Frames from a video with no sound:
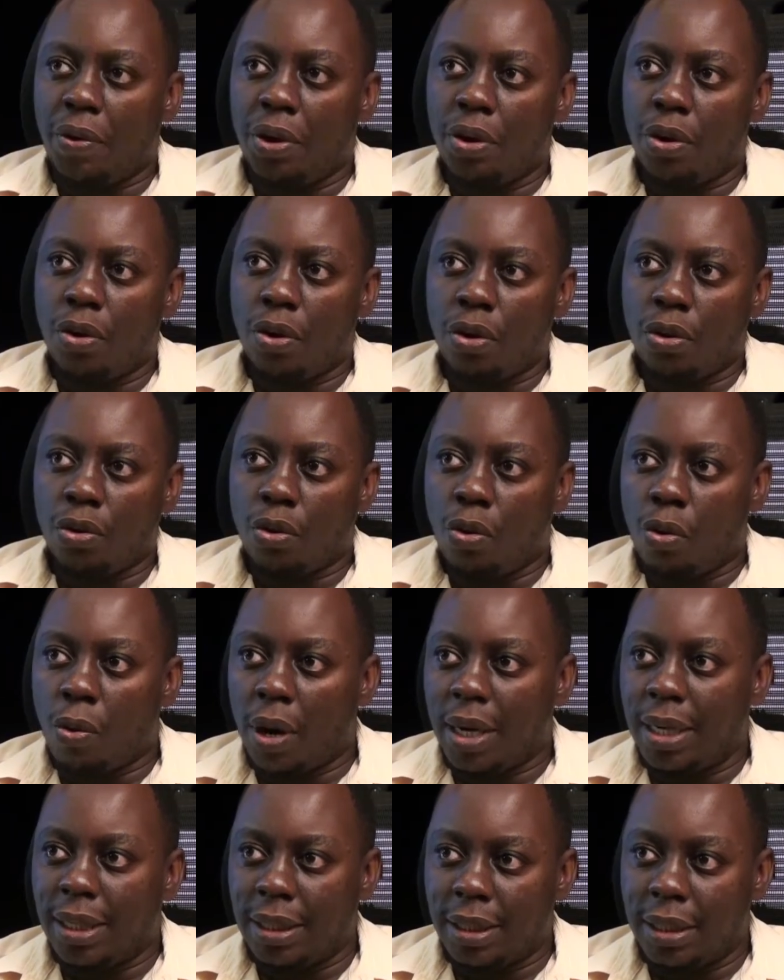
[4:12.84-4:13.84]
renowned
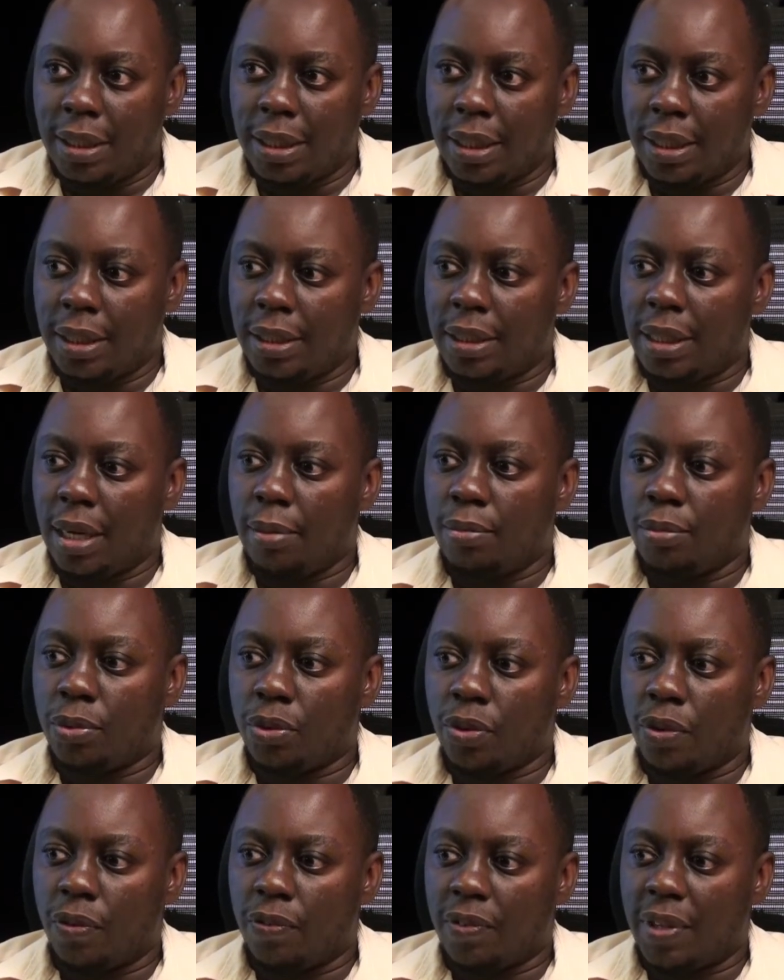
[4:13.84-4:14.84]
quality in
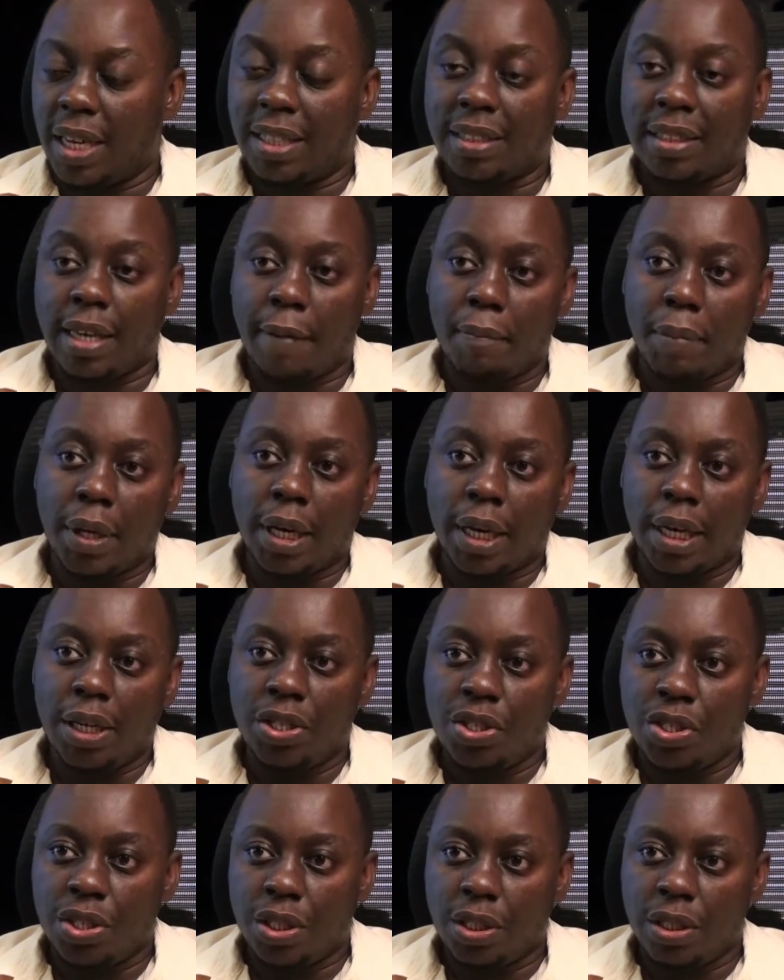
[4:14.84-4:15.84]
terms of their summing
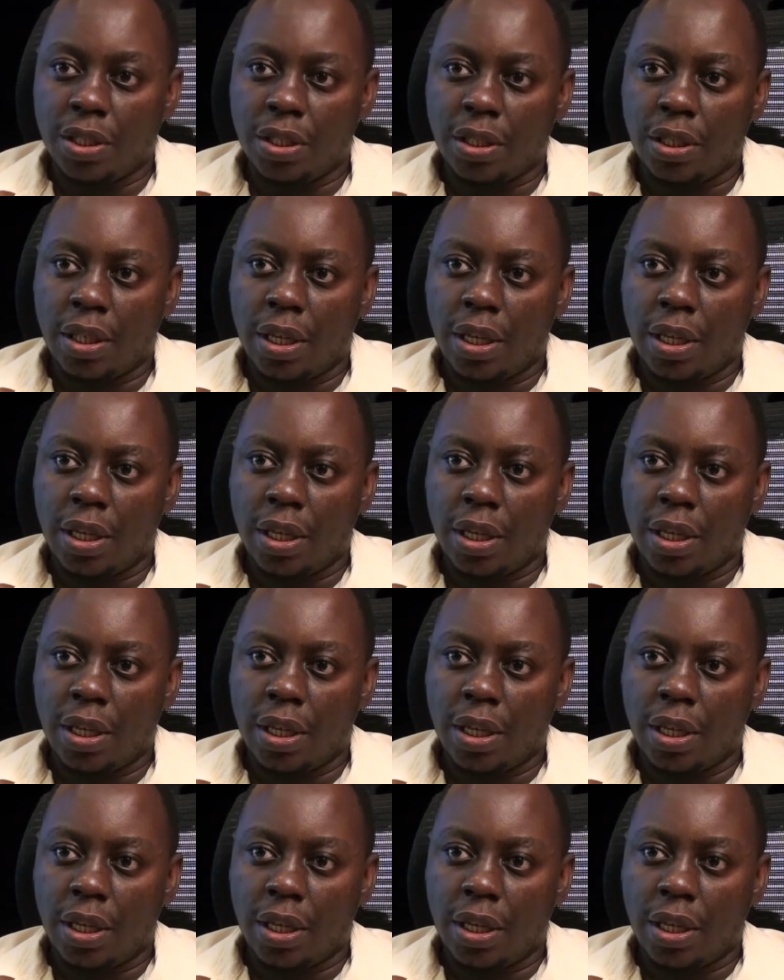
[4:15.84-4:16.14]
engines.